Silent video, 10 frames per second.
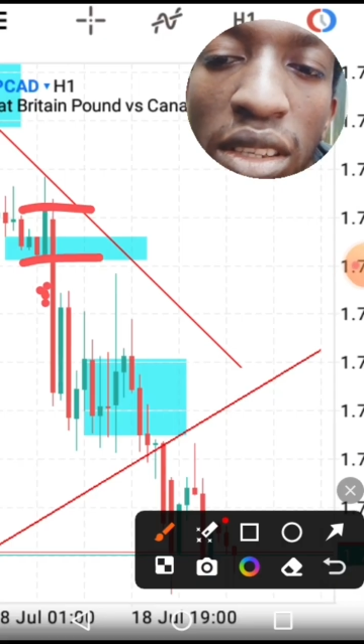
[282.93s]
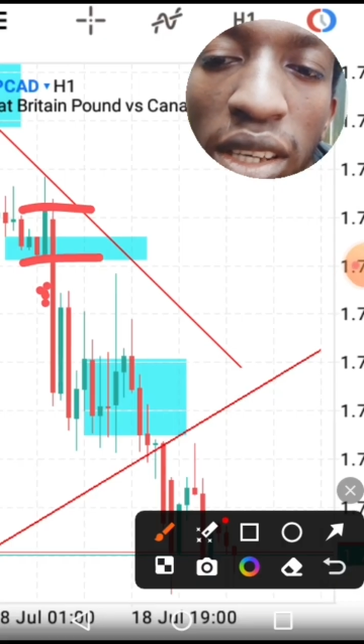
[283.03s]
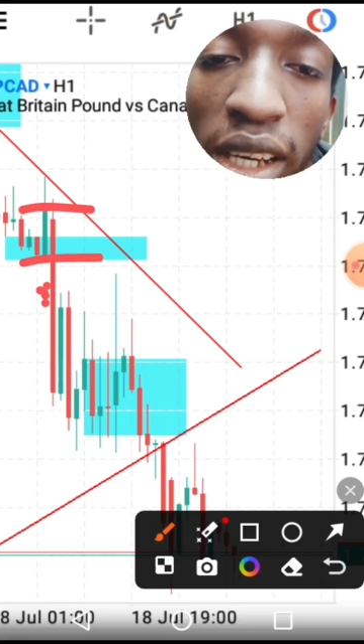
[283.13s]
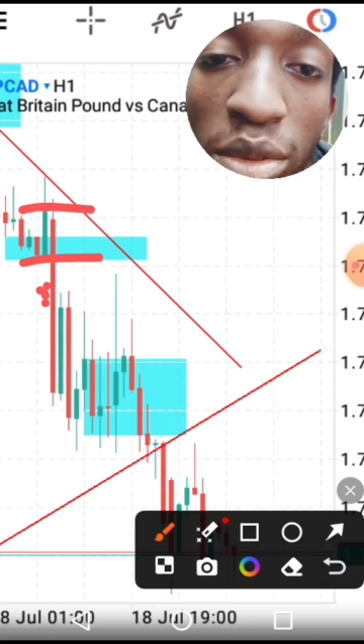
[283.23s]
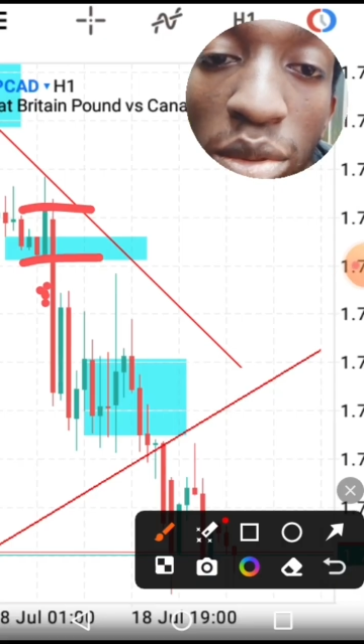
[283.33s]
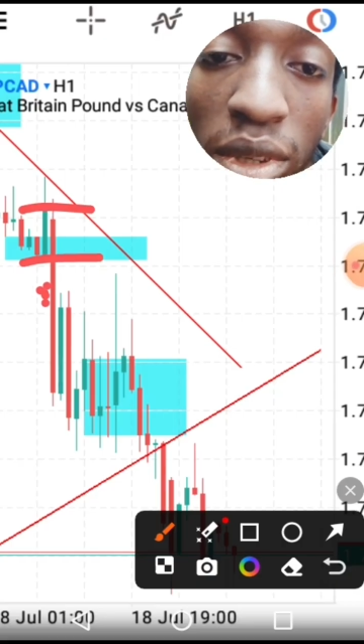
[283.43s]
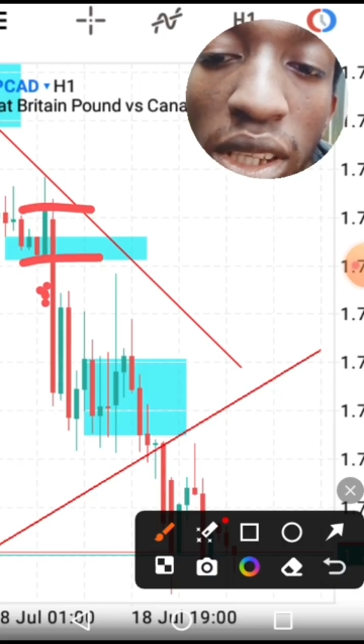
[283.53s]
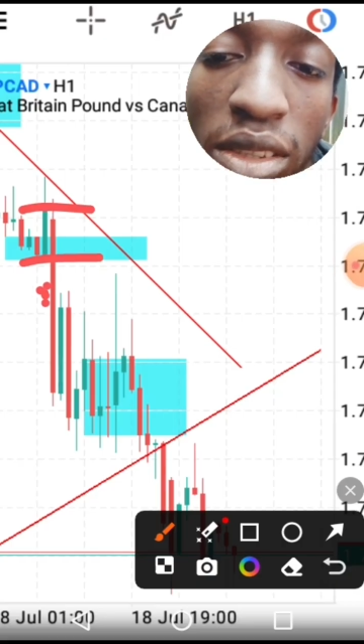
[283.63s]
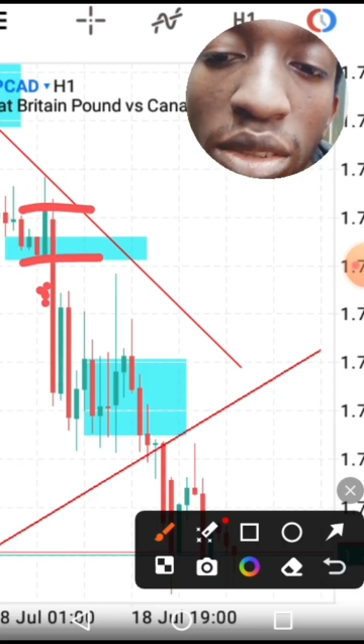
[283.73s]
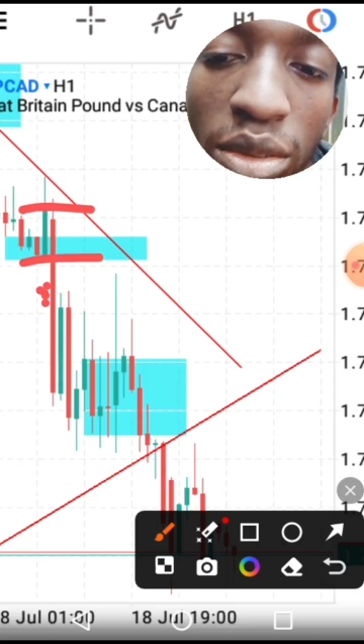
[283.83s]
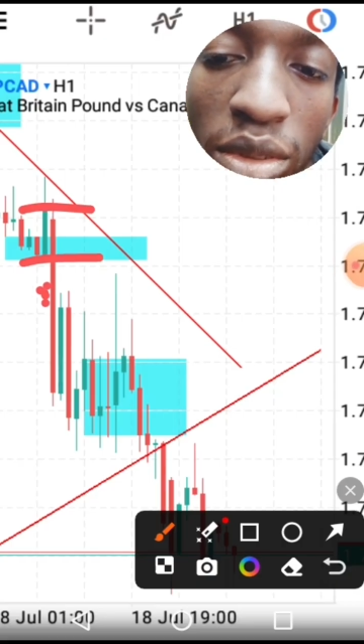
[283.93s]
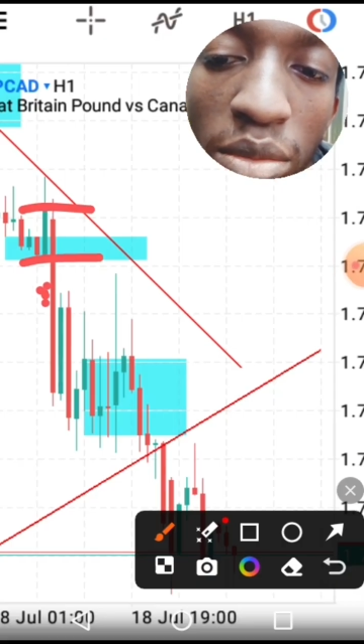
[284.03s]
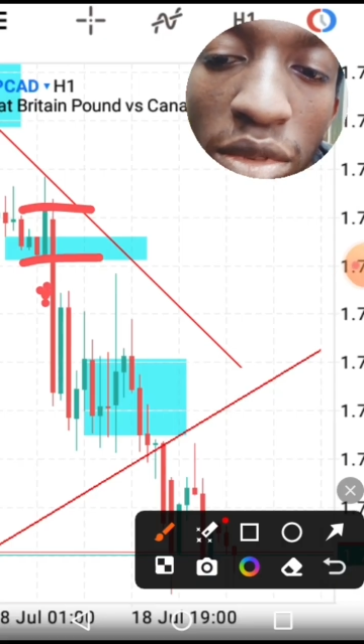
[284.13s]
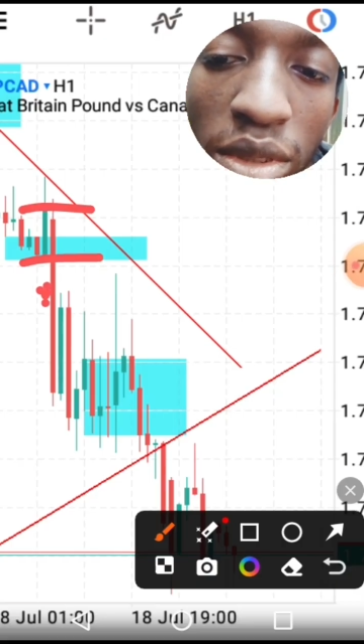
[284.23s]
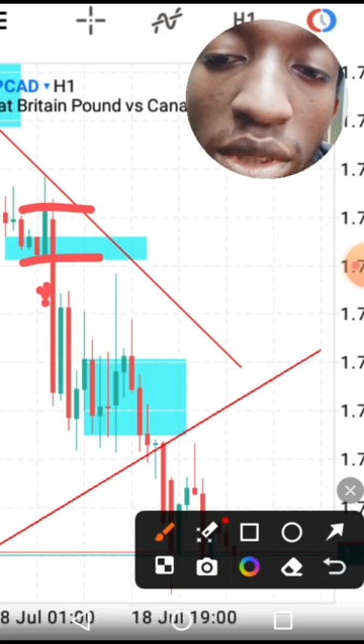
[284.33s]
As soon as your stop
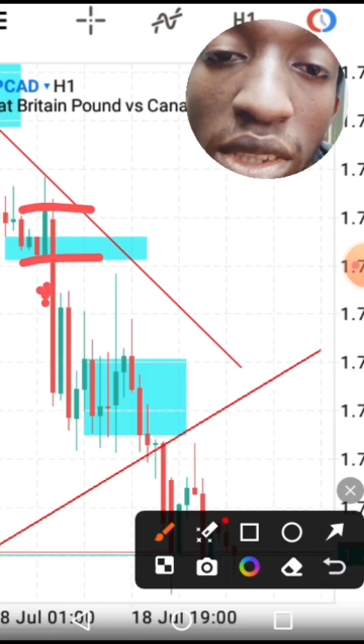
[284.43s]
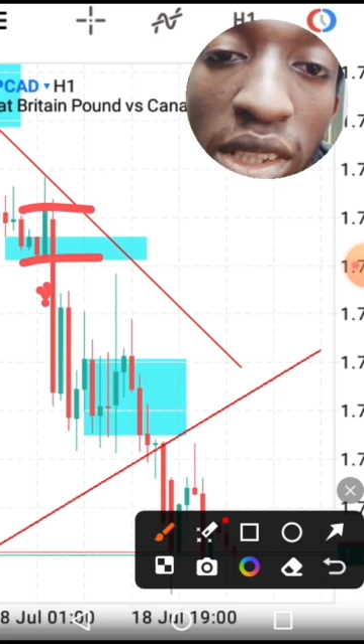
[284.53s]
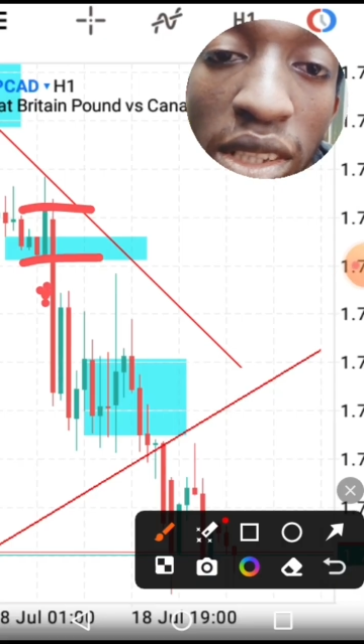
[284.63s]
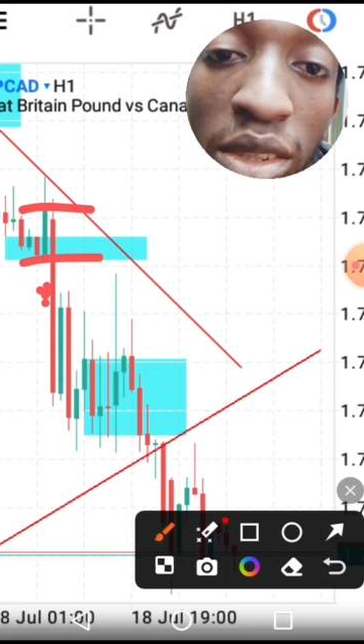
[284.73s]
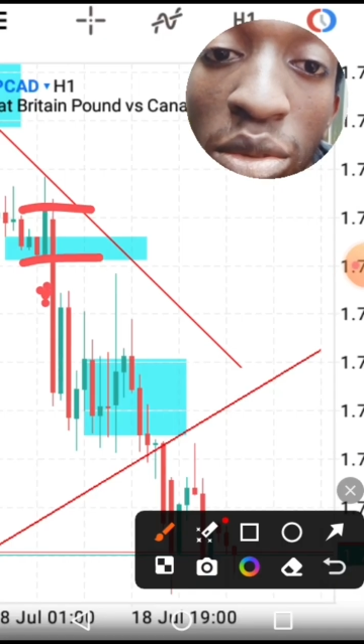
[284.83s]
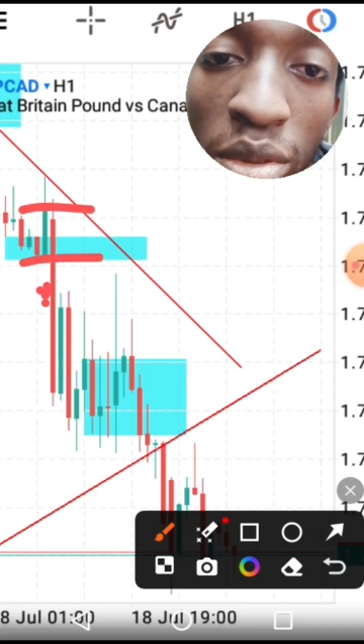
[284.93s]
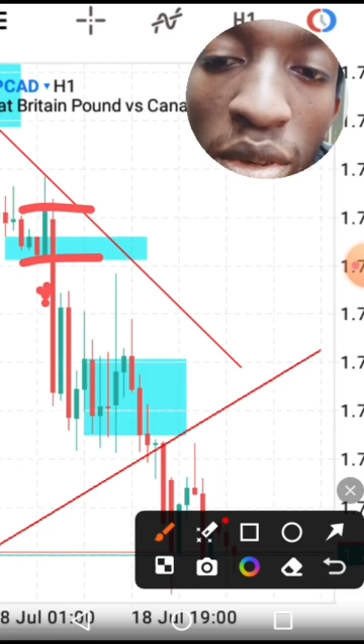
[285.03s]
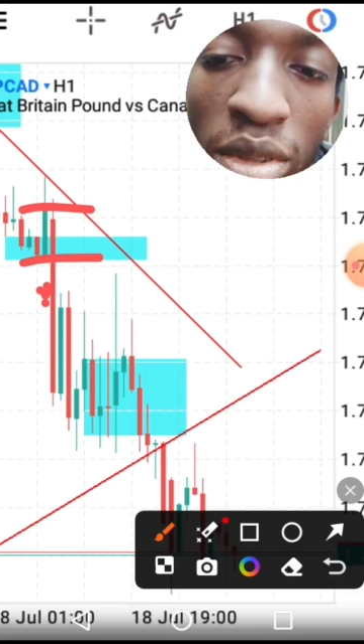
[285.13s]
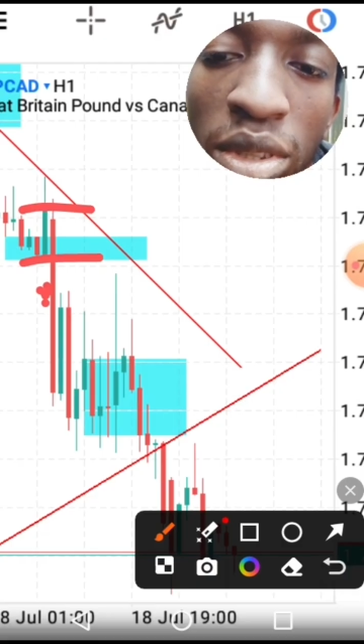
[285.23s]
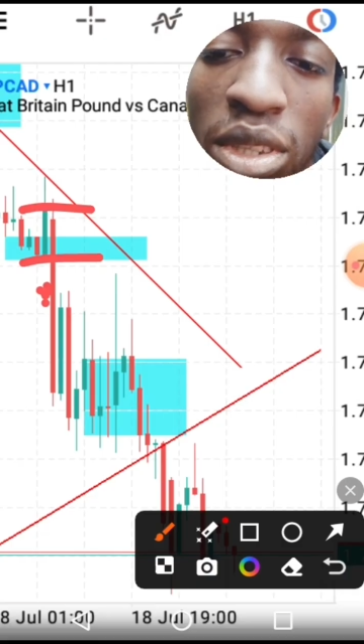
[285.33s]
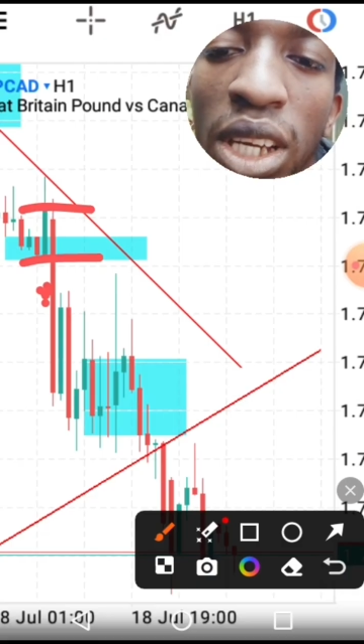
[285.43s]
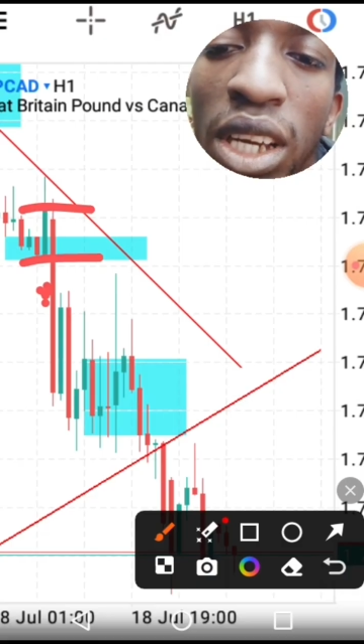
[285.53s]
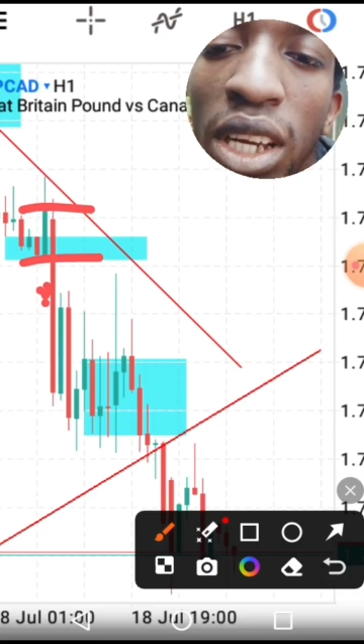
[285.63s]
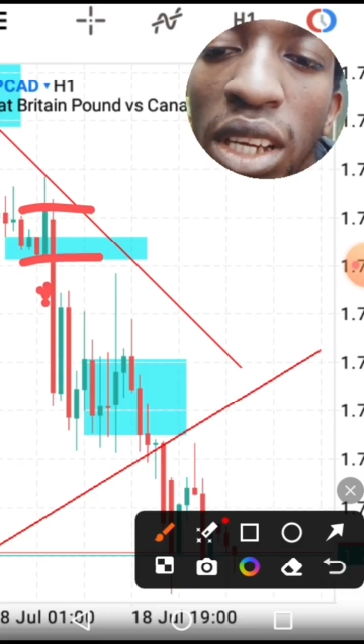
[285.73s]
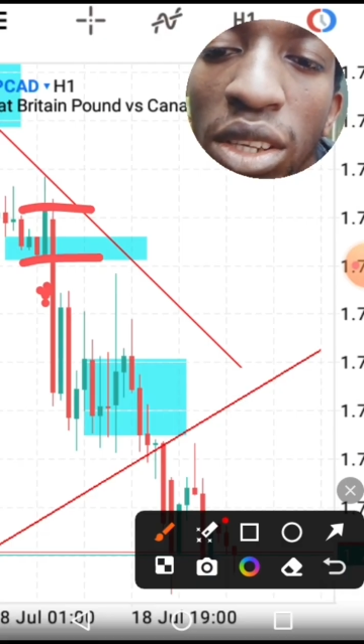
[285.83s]
loss is hit, you sold.
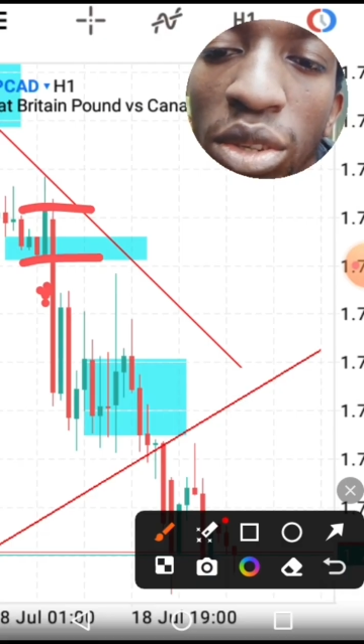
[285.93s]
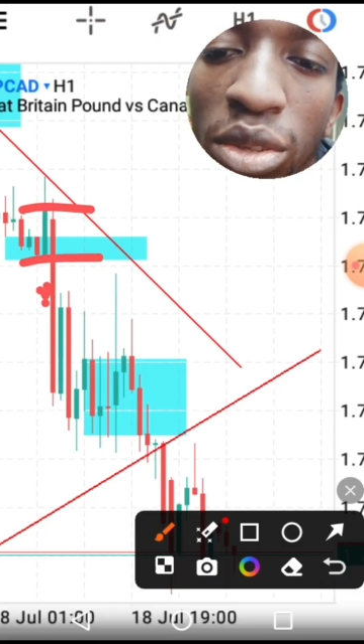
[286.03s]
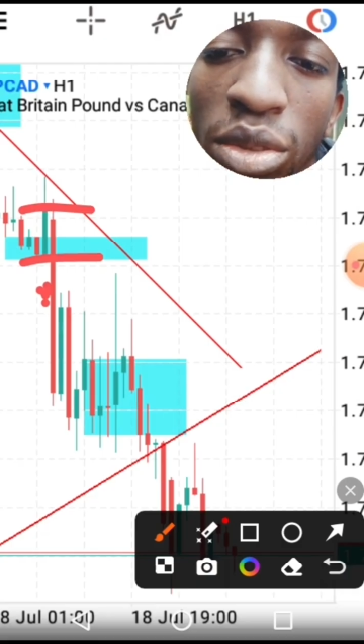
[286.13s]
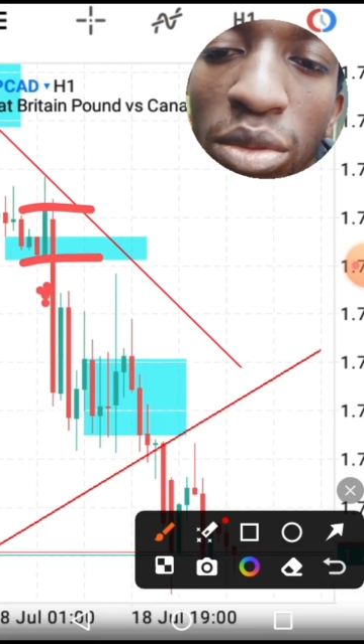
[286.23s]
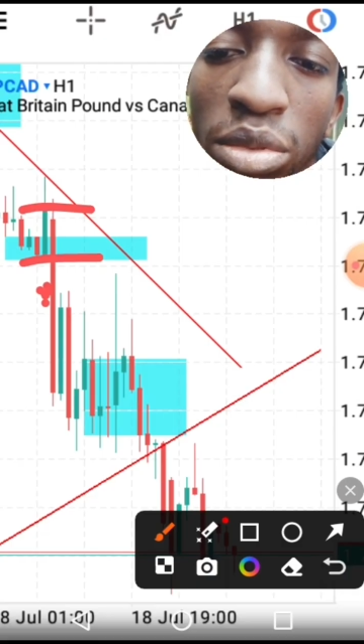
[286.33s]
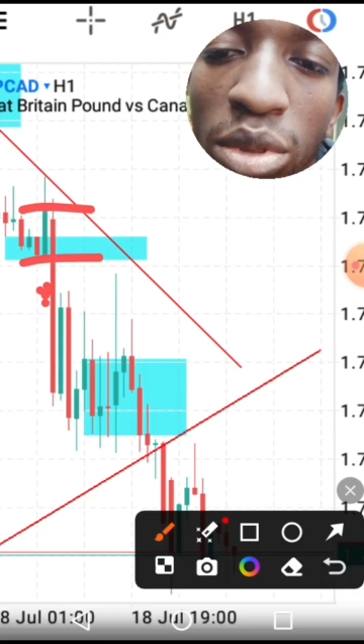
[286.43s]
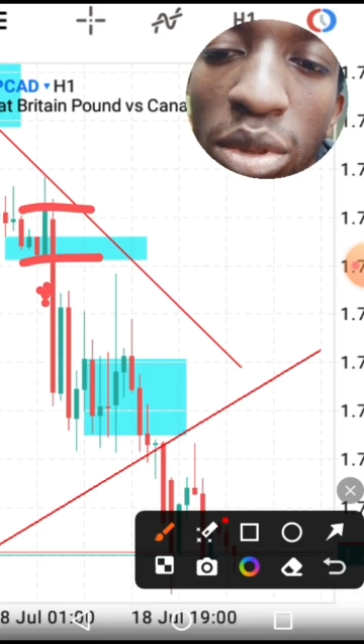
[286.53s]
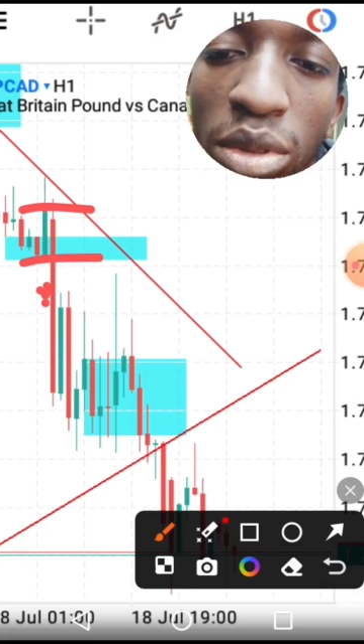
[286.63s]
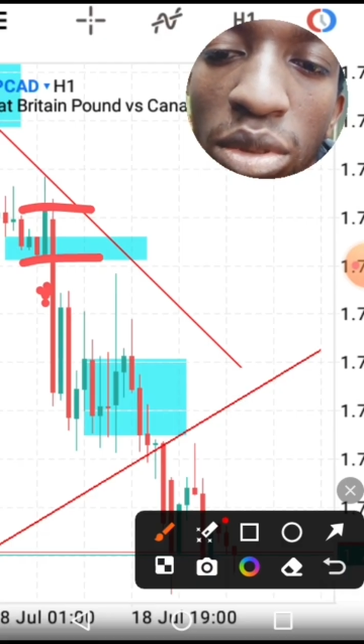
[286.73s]
You put your